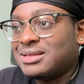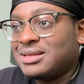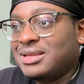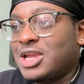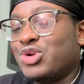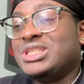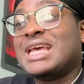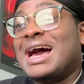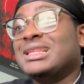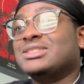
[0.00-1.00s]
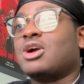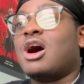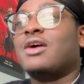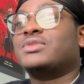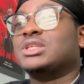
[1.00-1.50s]
Yo, these alleys are
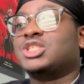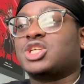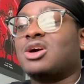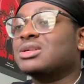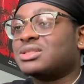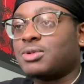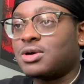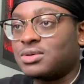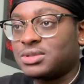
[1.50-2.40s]
off the charts, bro